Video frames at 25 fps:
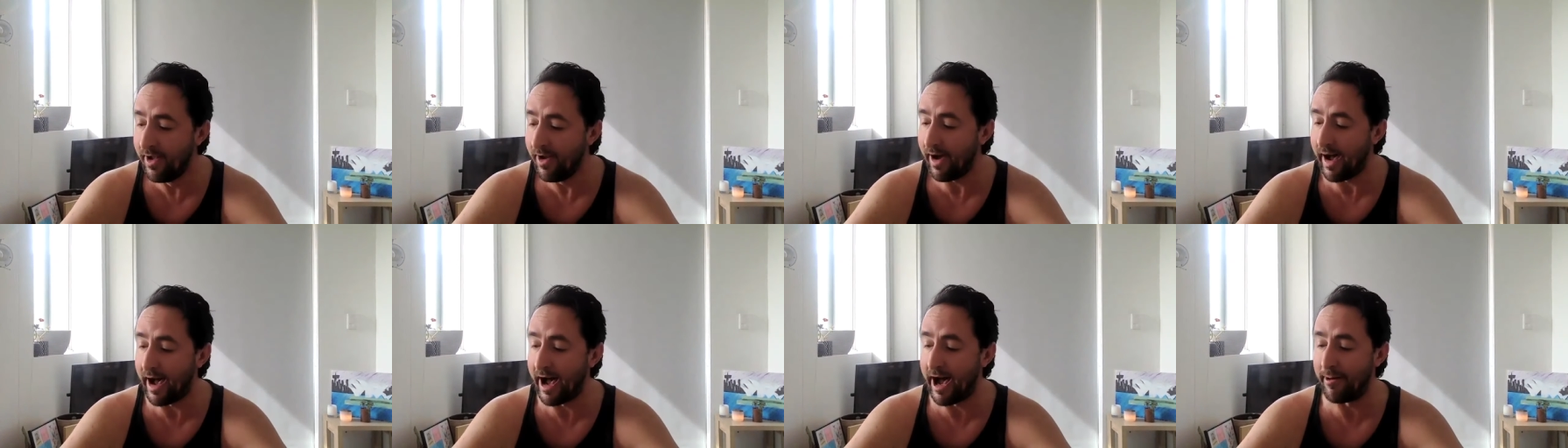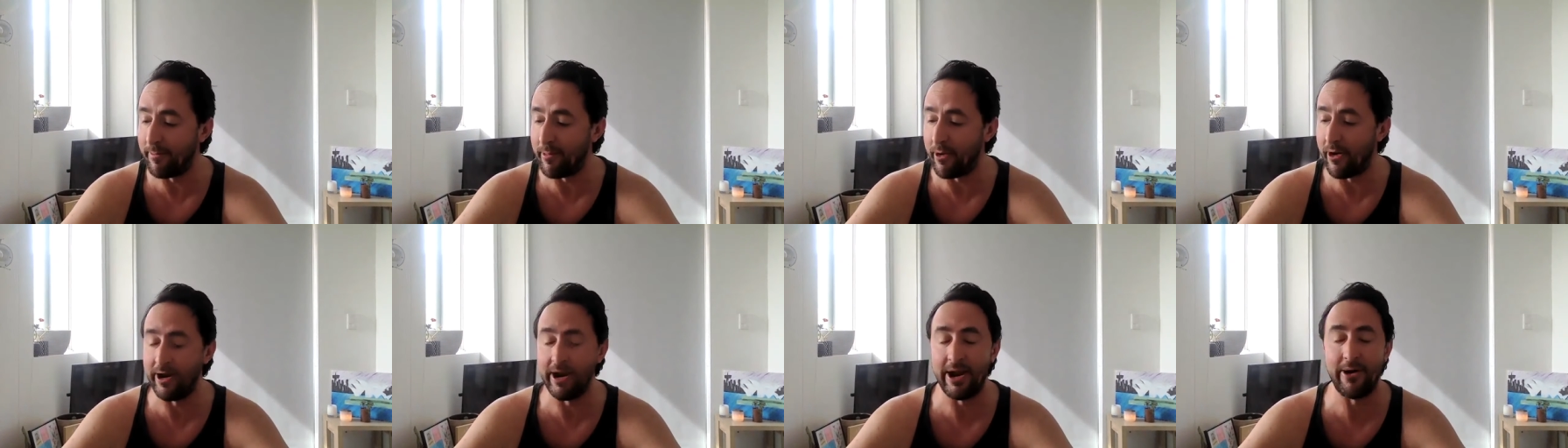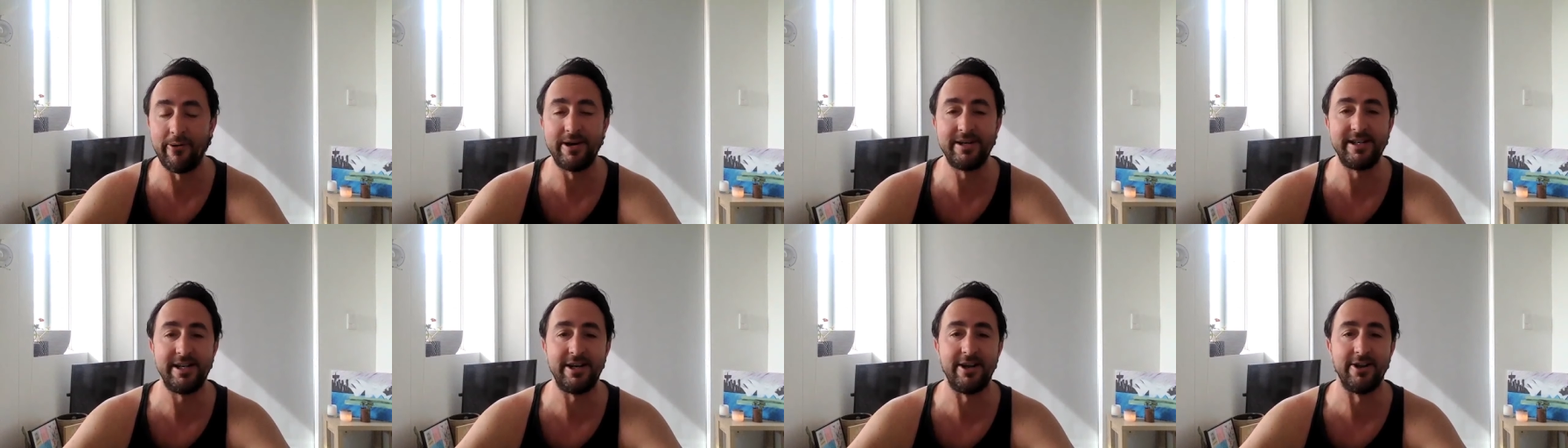I
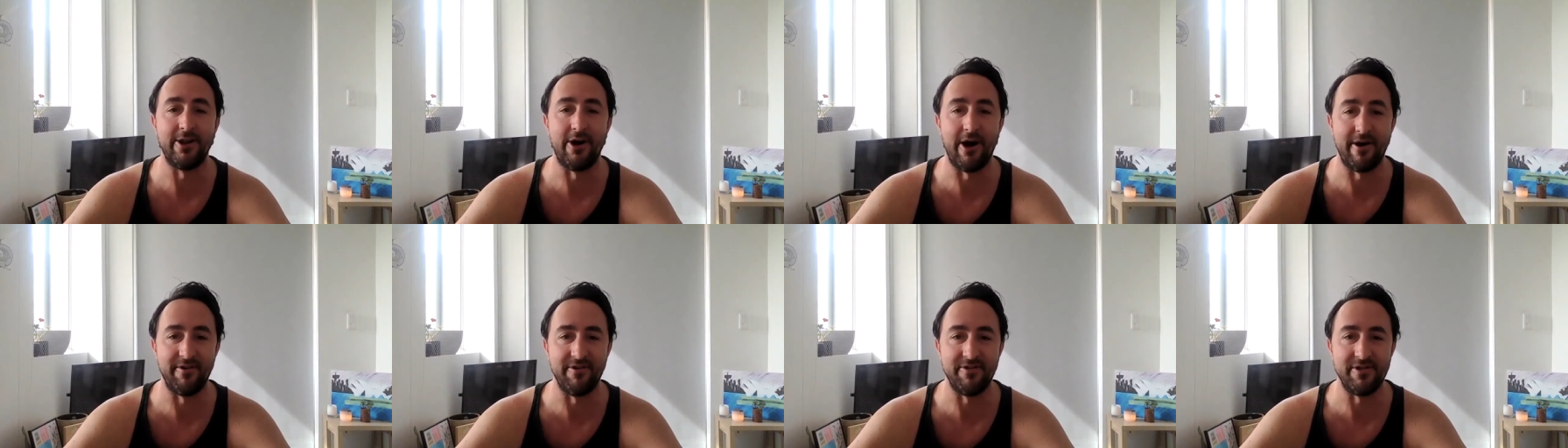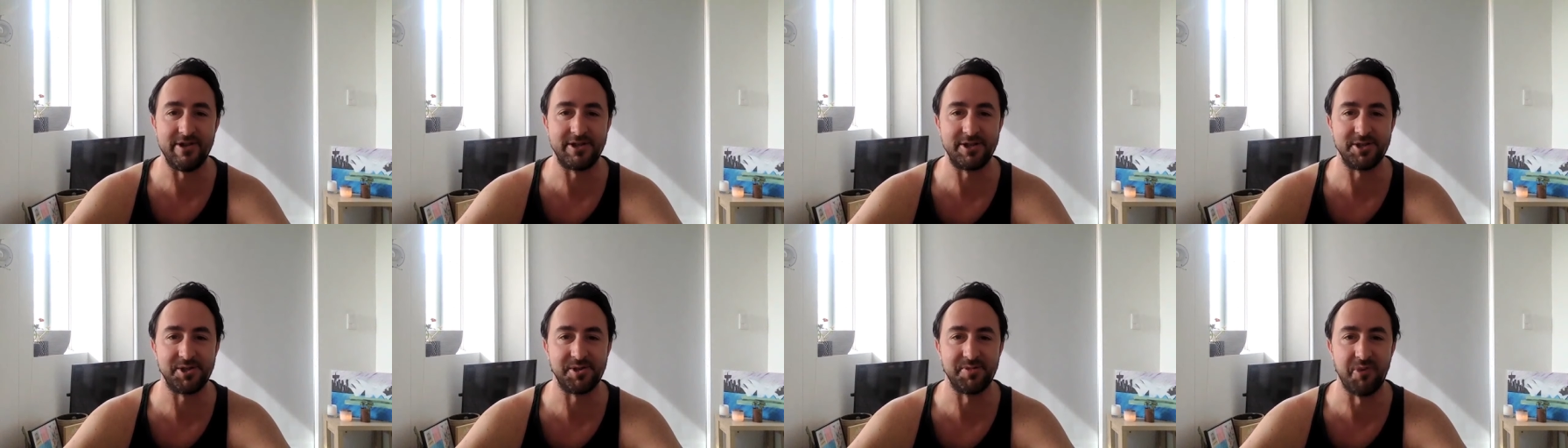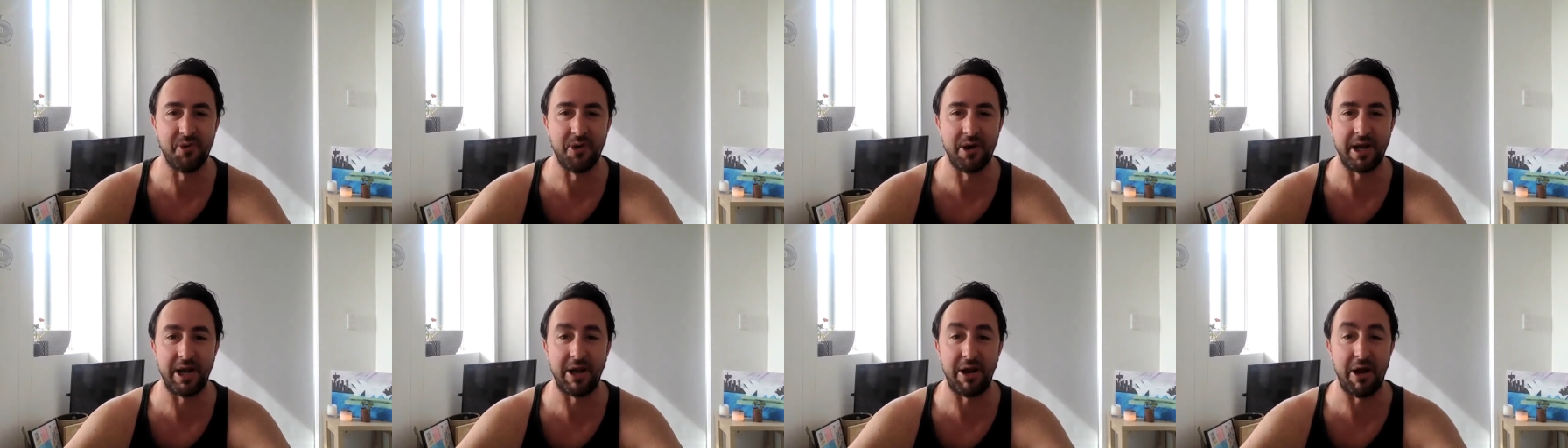know I did a live on this
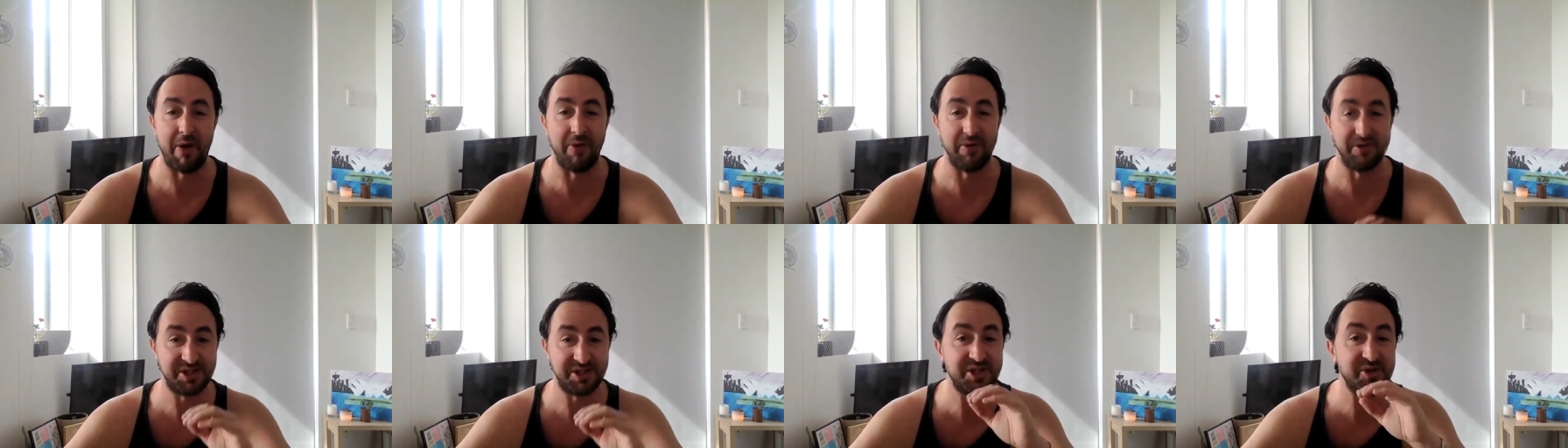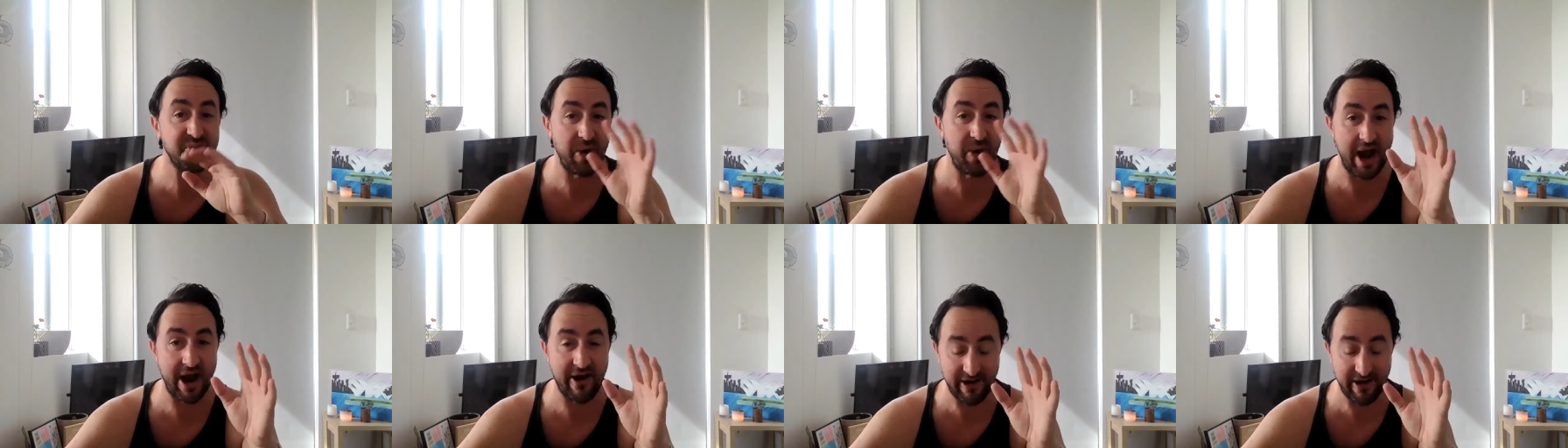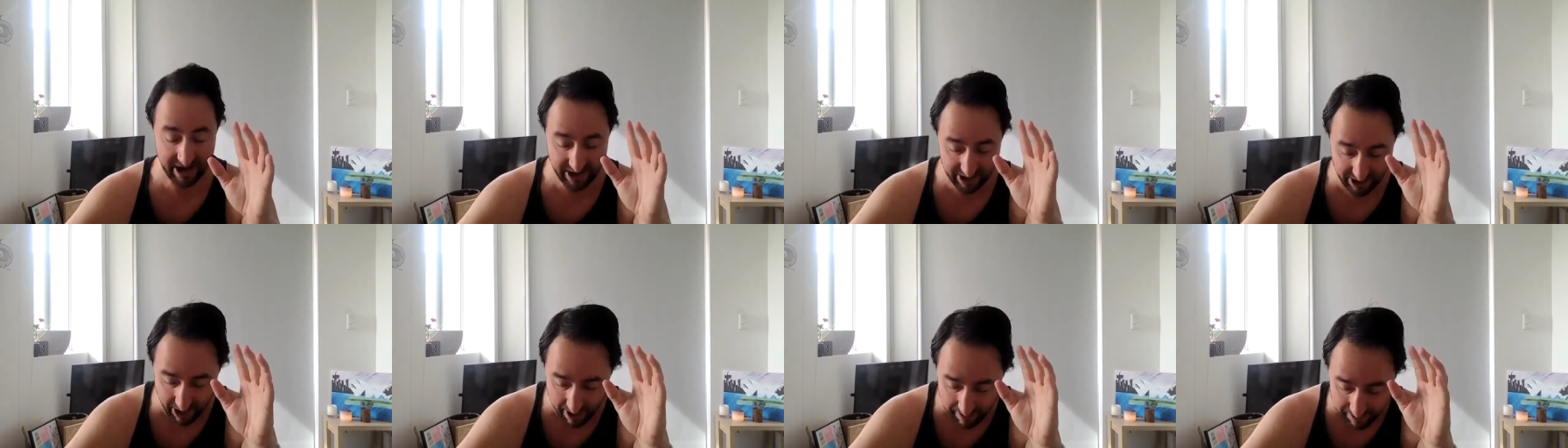morning and I was
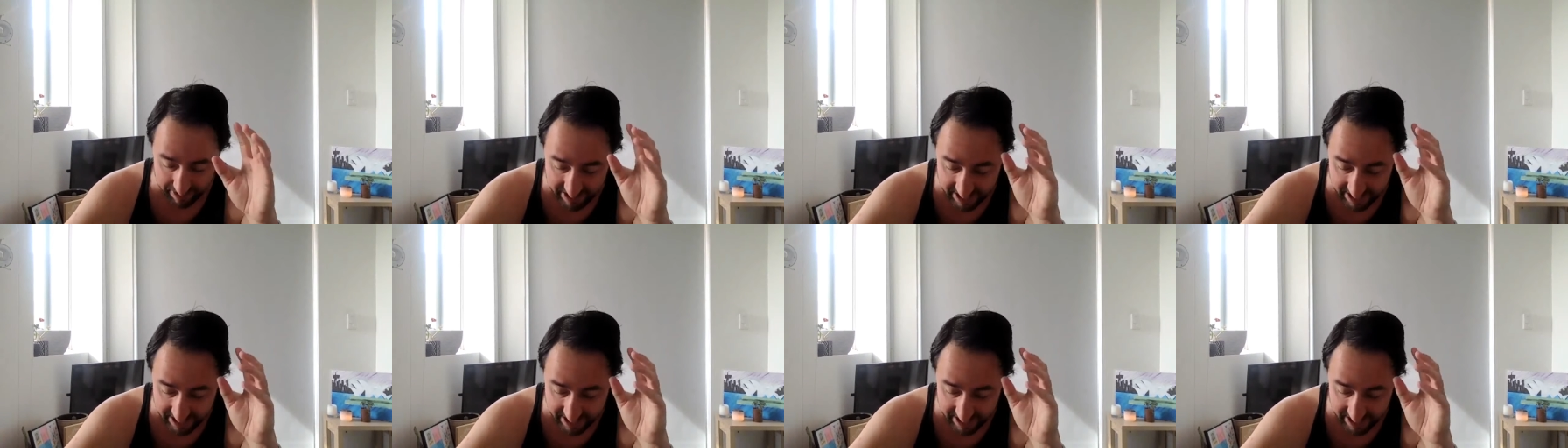swearing a lot,